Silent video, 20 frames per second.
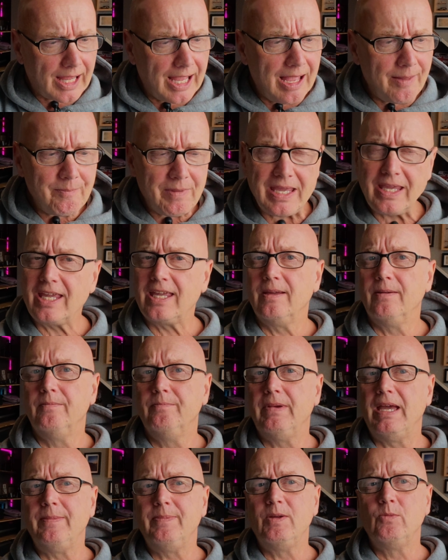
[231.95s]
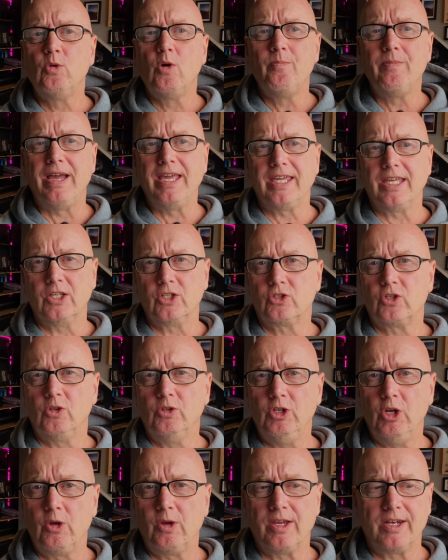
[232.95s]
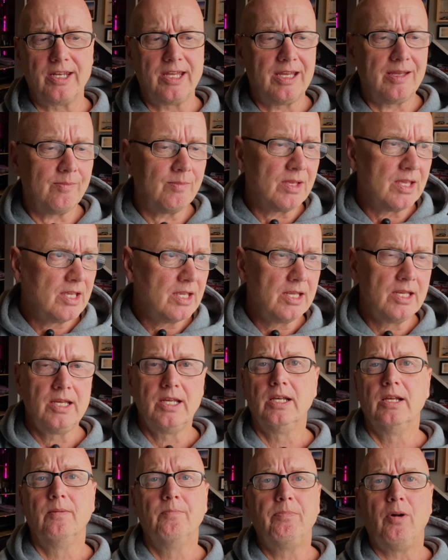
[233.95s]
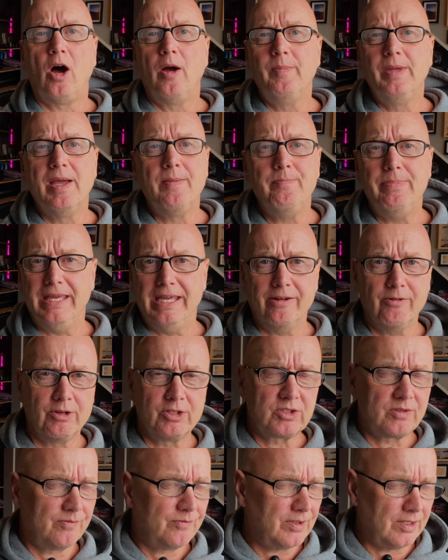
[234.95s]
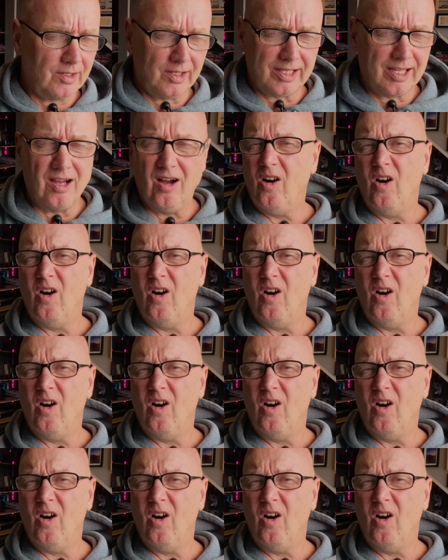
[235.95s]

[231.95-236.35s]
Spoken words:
And maybe we'll make it so you can buy me a beer or something like that.